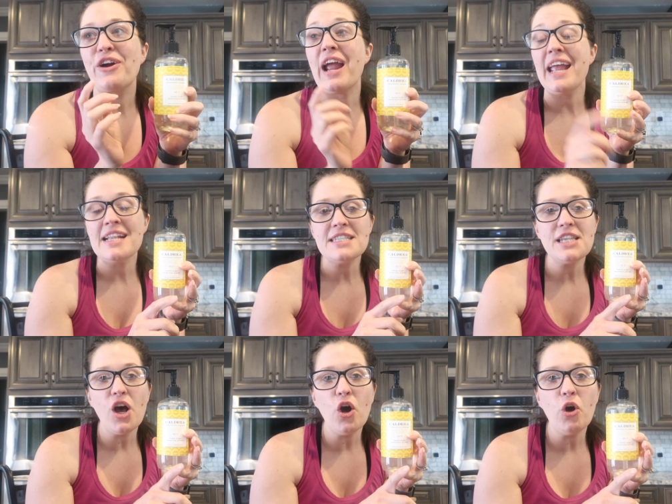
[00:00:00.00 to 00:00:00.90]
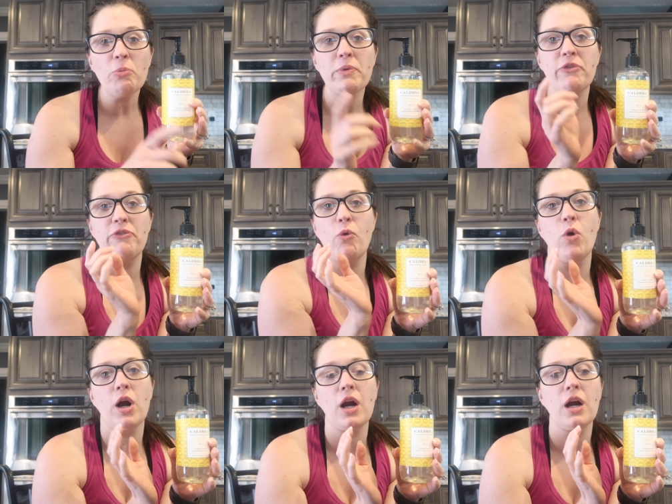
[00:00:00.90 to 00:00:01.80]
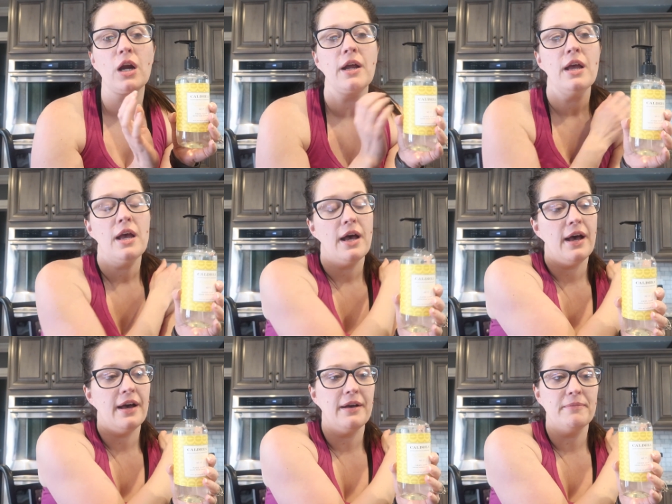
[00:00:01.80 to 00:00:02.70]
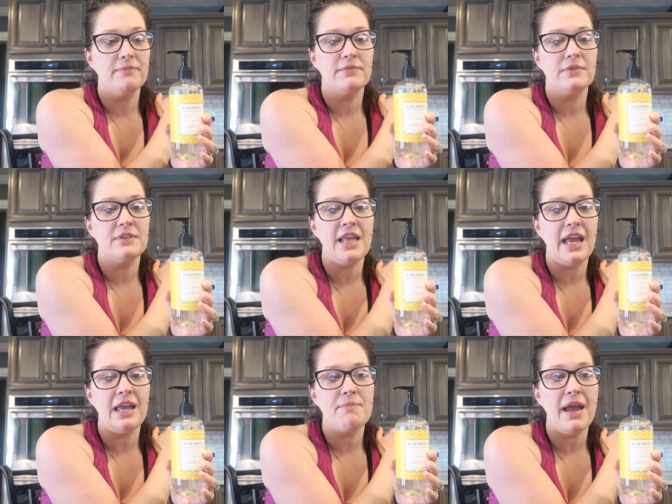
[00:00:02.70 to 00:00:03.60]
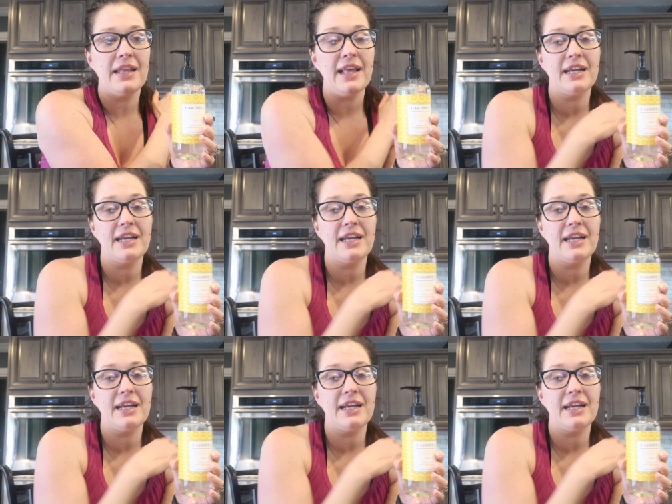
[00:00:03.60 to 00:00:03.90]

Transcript: for hand soap, for, um, they made